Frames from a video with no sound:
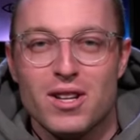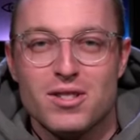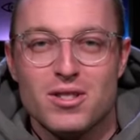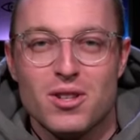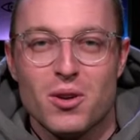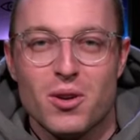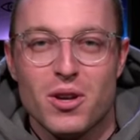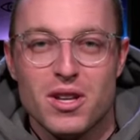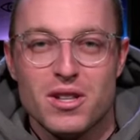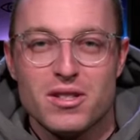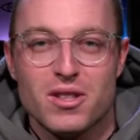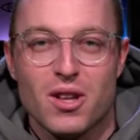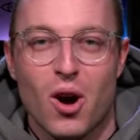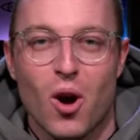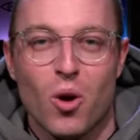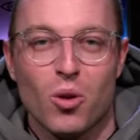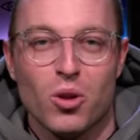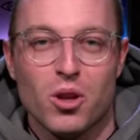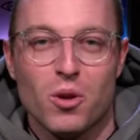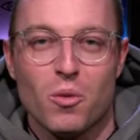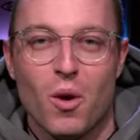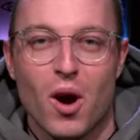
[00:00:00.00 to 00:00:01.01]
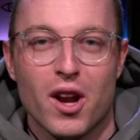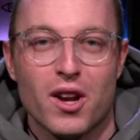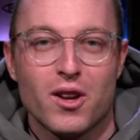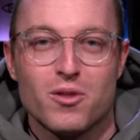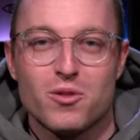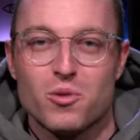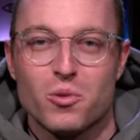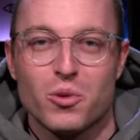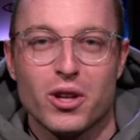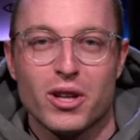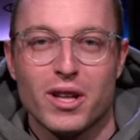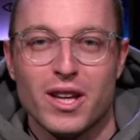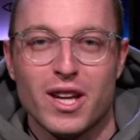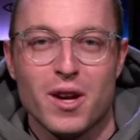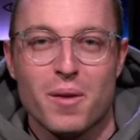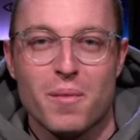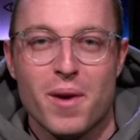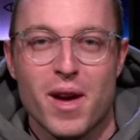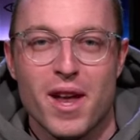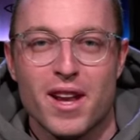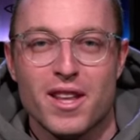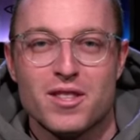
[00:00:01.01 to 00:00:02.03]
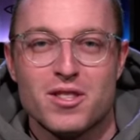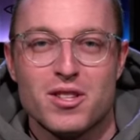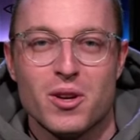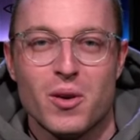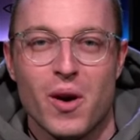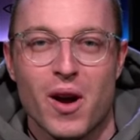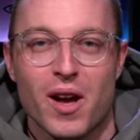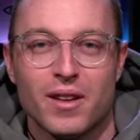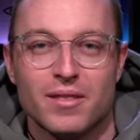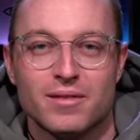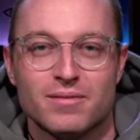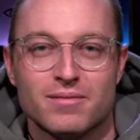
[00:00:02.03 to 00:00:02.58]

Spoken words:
so he's the only one who's really committed to it.